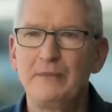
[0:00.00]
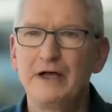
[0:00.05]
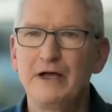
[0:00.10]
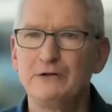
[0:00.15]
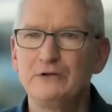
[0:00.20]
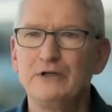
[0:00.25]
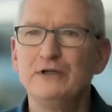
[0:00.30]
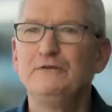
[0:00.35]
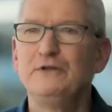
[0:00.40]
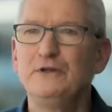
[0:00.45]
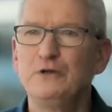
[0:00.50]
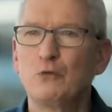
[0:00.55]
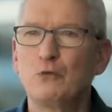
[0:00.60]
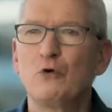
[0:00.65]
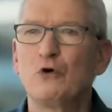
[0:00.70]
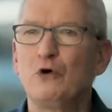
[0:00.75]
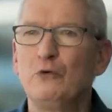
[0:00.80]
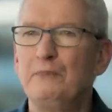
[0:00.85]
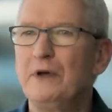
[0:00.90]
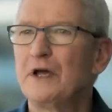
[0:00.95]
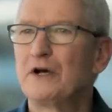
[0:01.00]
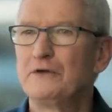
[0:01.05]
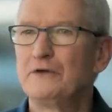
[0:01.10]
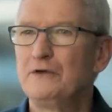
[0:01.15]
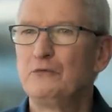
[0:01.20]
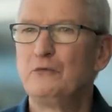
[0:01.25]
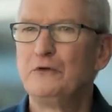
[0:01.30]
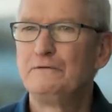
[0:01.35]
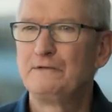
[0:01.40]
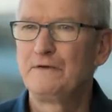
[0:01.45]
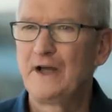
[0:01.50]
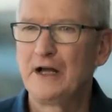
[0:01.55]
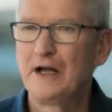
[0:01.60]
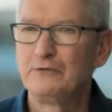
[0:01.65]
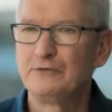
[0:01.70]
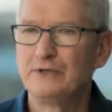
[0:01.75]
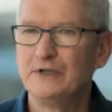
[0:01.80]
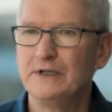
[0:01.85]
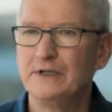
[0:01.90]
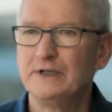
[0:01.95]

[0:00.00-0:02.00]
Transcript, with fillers: Or should they be more proactive like the other